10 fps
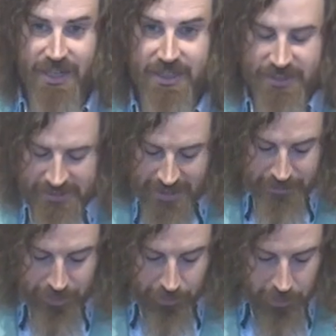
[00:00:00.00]
And in
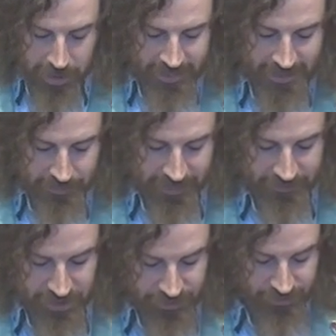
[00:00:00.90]
Samuel 1 that we
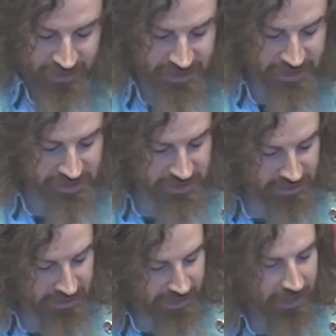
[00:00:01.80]
have just finished,
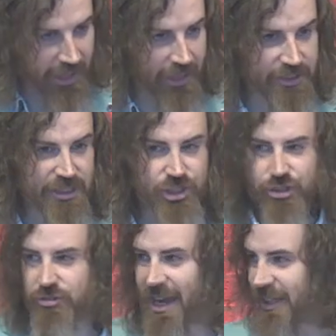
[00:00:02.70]

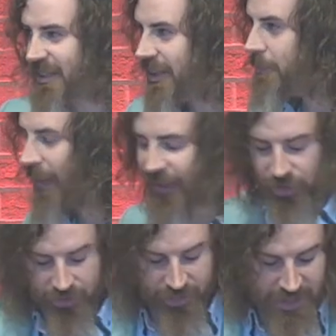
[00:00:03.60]
distracted by
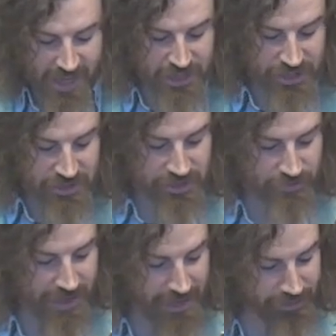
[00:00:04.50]
other nations
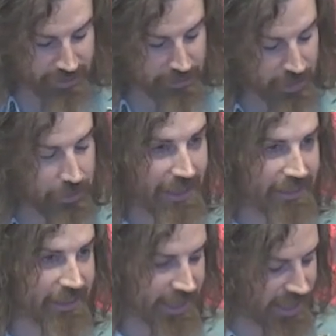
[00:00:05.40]
around them who
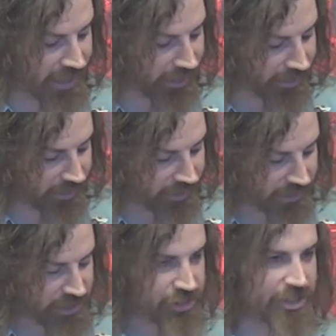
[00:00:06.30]
had a king,
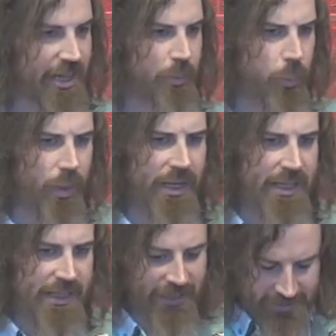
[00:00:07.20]
said,
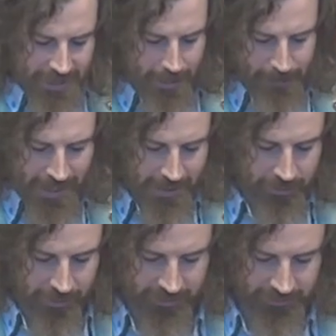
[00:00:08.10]
we need that
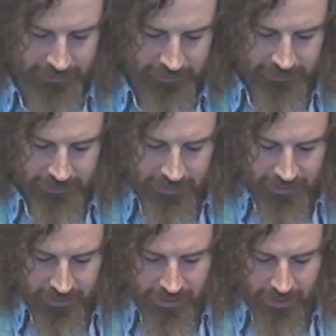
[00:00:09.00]
power,
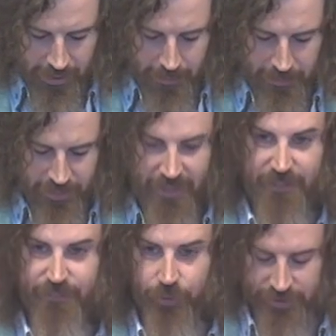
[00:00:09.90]

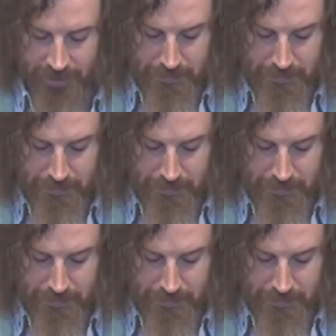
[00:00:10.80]
therefore